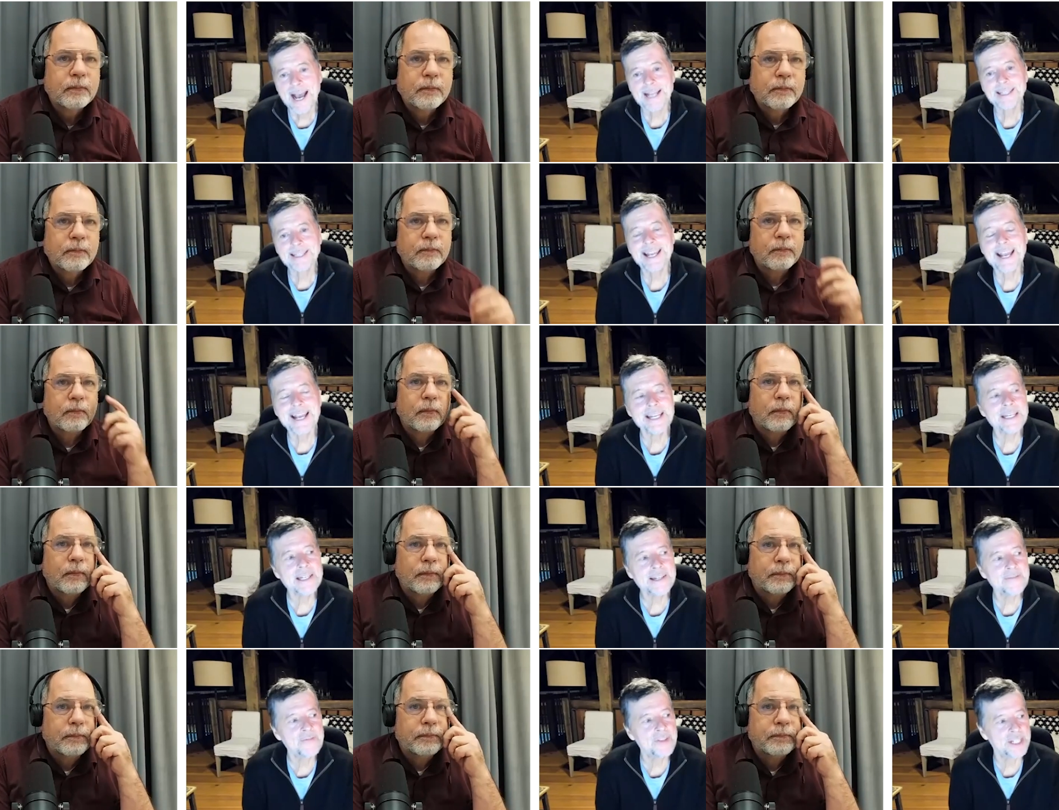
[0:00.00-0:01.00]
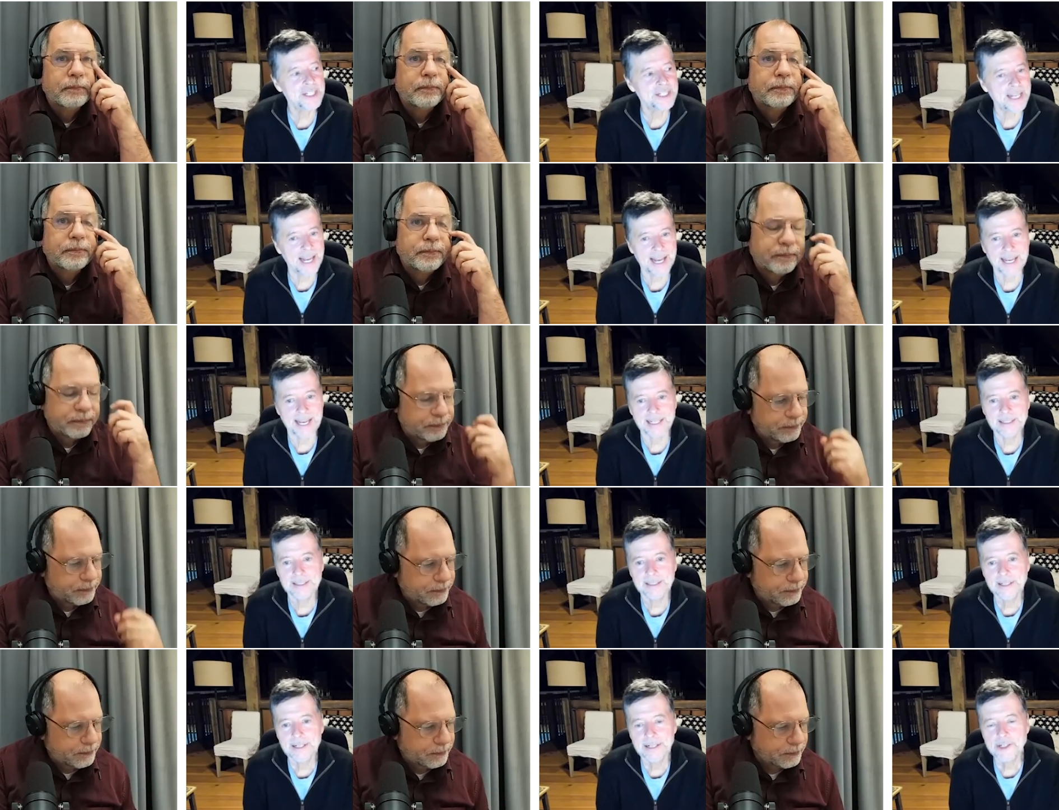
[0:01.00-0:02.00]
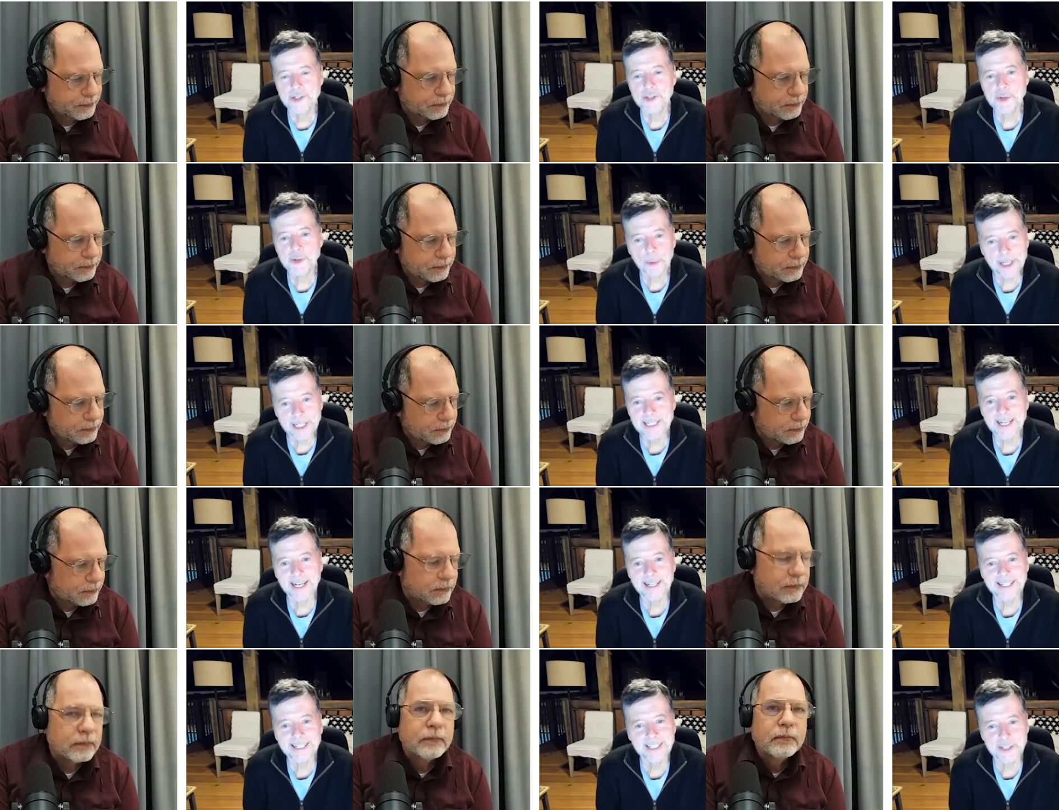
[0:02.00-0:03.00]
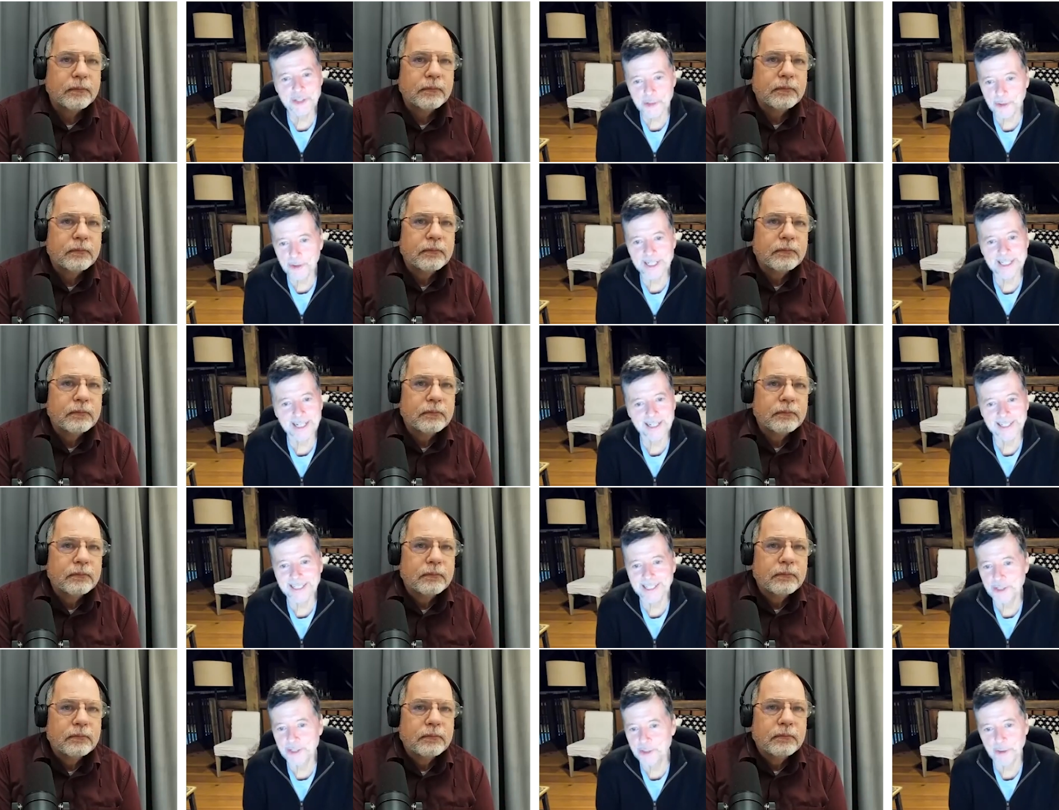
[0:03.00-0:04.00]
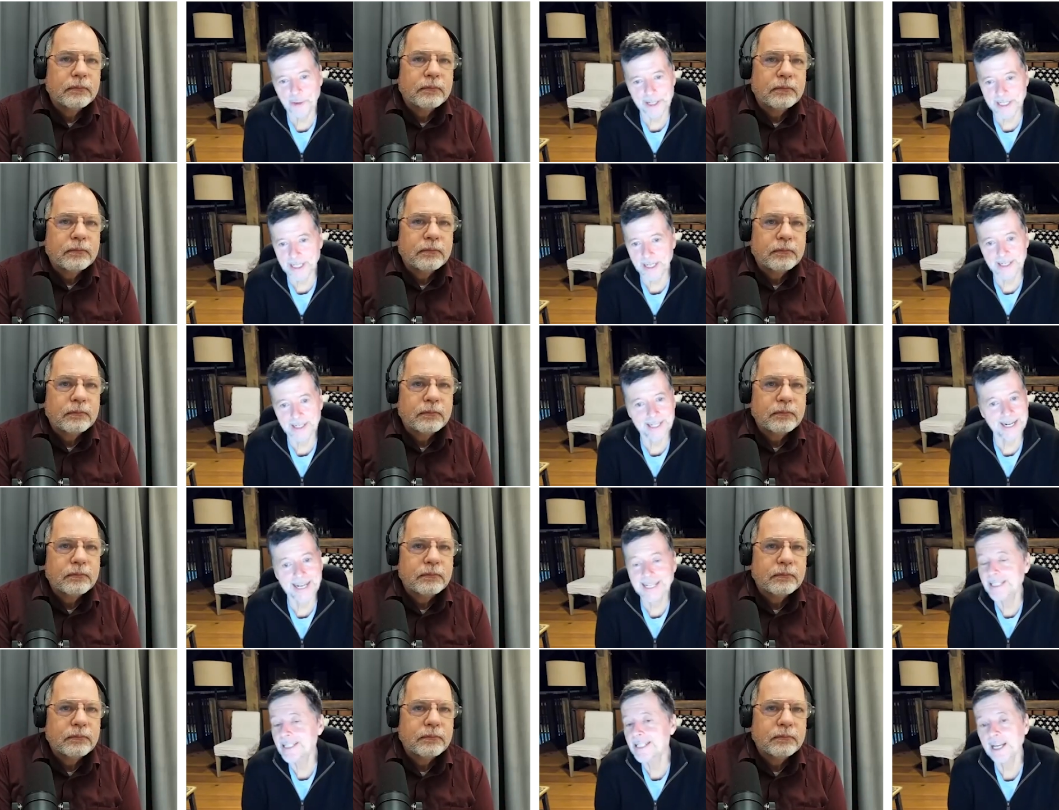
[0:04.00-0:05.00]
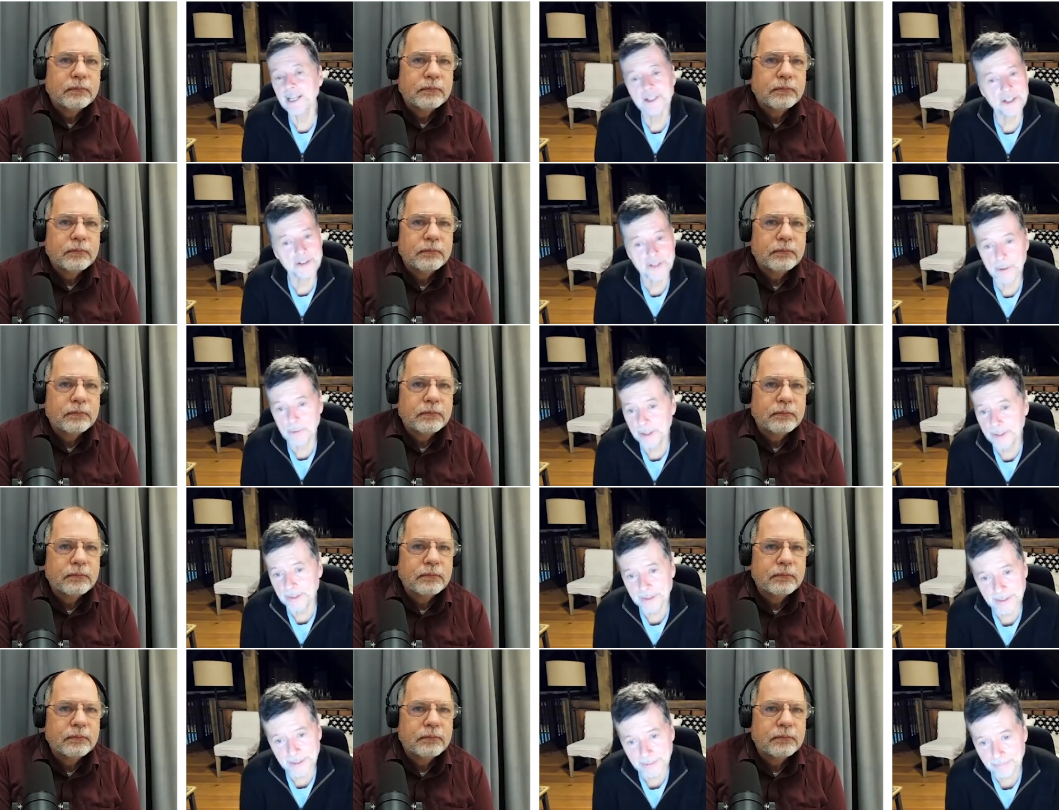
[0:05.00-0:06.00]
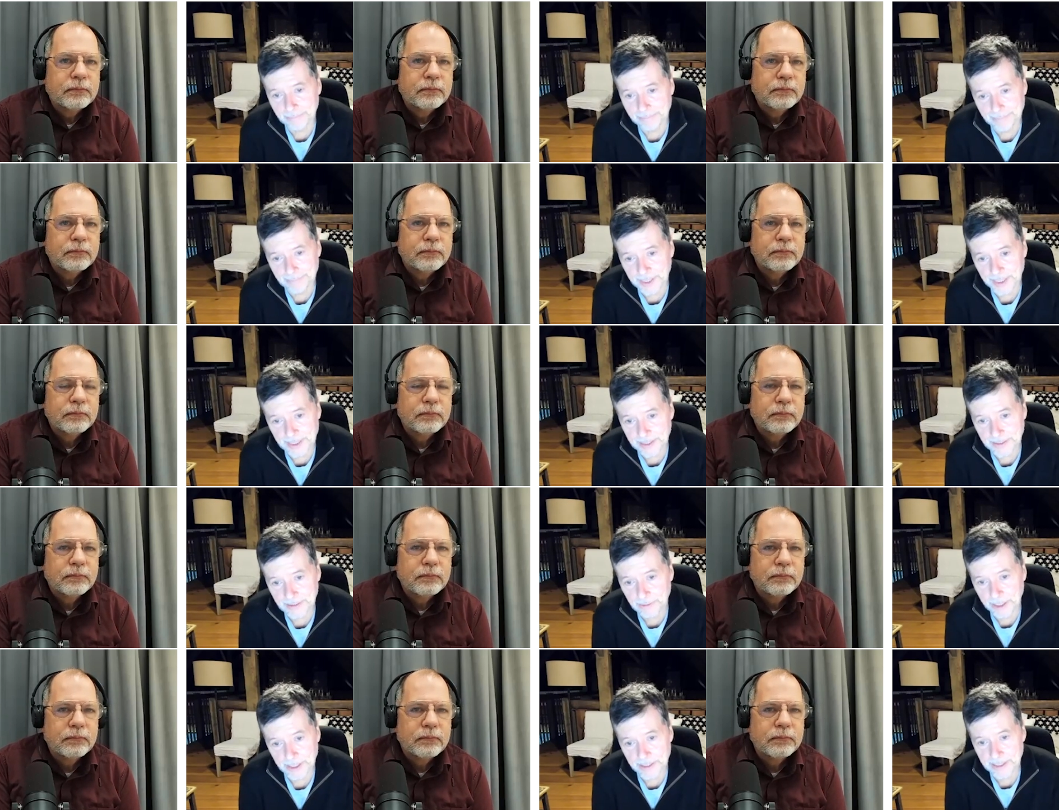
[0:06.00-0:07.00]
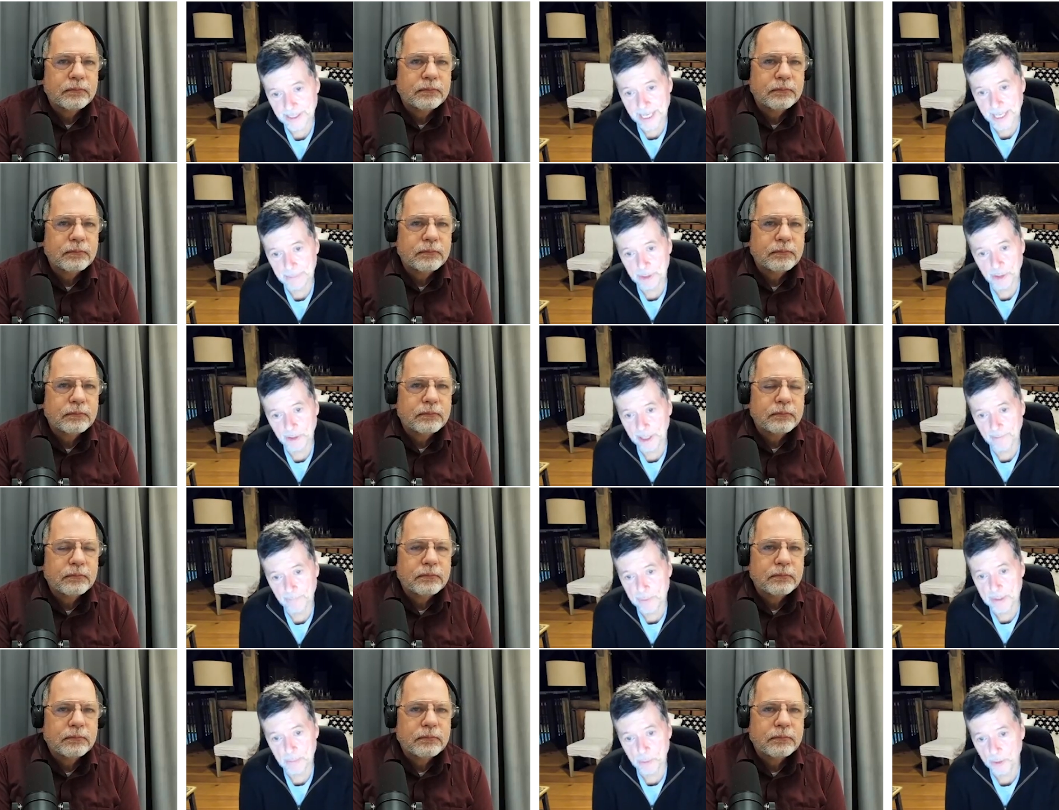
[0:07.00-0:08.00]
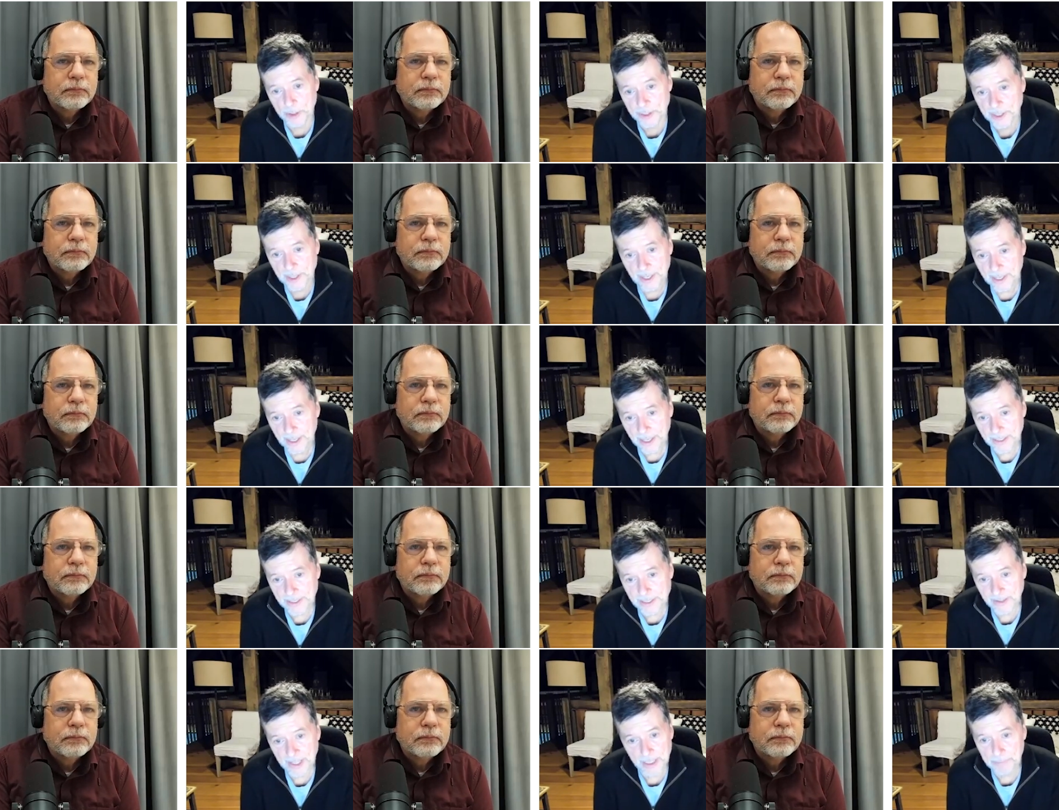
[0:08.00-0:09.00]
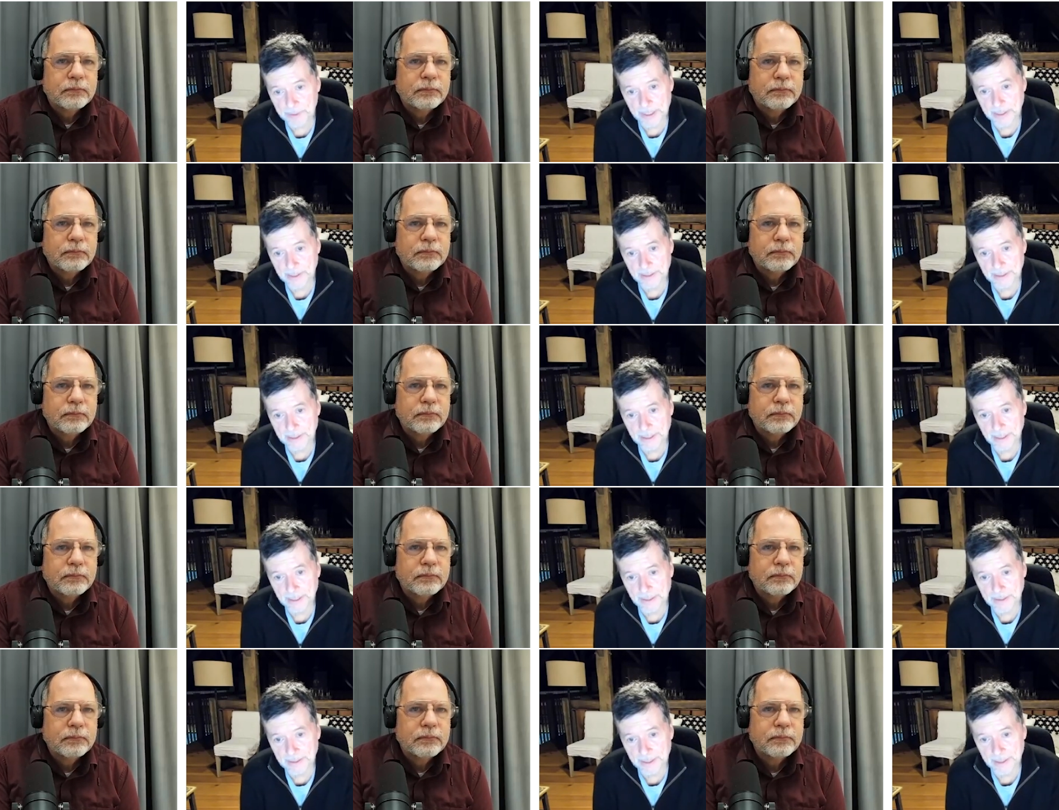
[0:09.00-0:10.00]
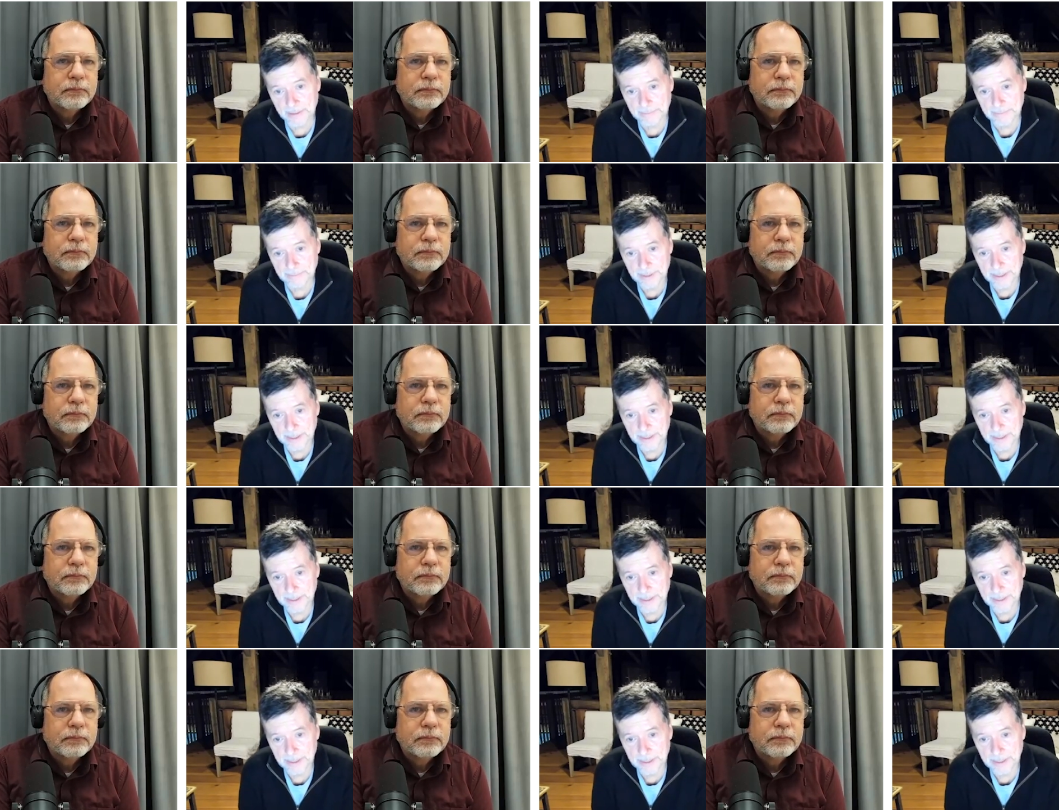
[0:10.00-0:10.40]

Speaker 1: at the end of the day, storytelling is storytelling is storytelling. And I can tell you that when Samuel F.B. Morris developed the